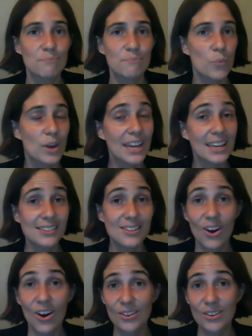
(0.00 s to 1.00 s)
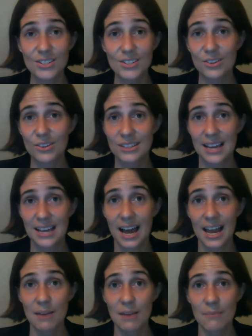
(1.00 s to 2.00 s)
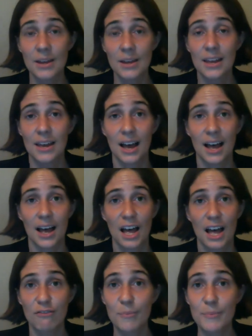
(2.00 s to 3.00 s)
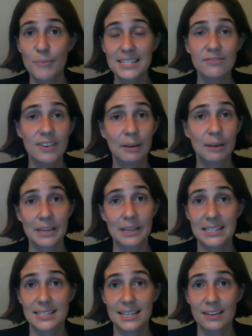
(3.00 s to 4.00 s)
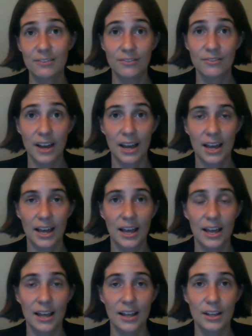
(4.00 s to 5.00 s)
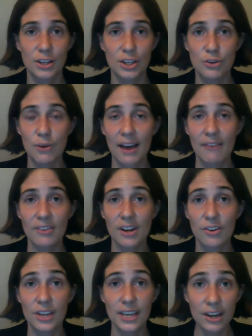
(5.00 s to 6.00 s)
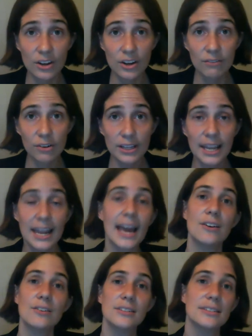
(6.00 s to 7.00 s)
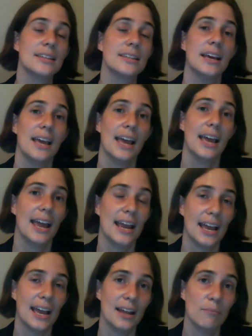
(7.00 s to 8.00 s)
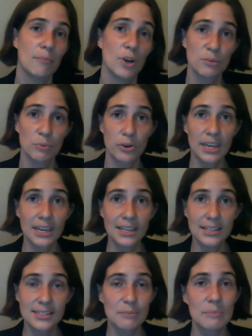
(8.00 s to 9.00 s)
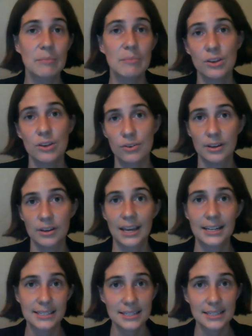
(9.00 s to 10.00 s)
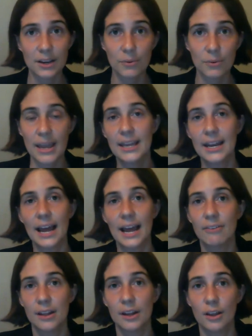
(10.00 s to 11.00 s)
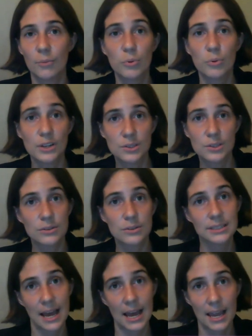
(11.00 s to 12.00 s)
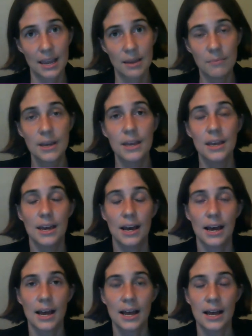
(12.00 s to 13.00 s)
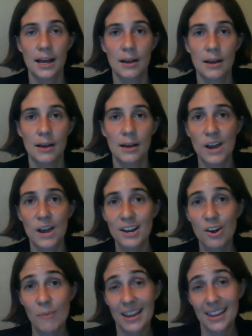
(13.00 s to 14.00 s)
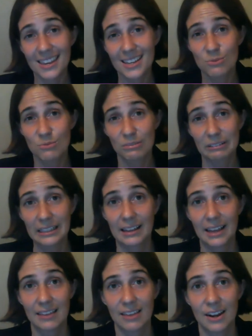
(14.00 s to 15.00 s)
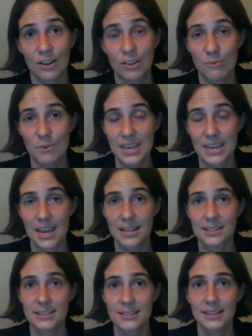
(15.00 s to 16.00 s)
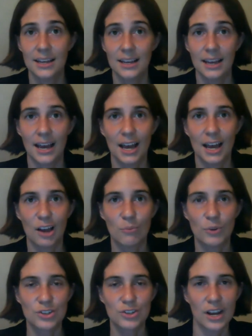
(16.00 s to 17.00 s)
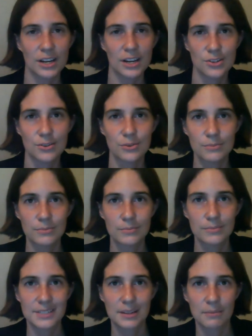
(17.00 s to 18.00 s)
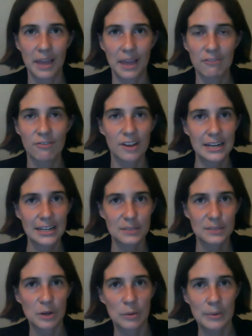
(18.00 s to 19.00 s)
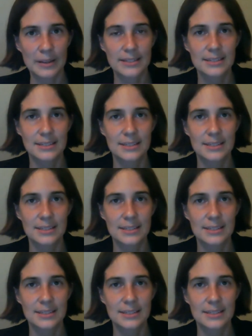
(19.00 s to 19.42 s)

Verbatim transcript: Weekends are also a good time for busy families. If you have another caregiver in the house and multiple kids, then maybe you can kind of sneak away and have a little preschool time. I know my kids really like that on the weekend. We try to do some like fun experiments.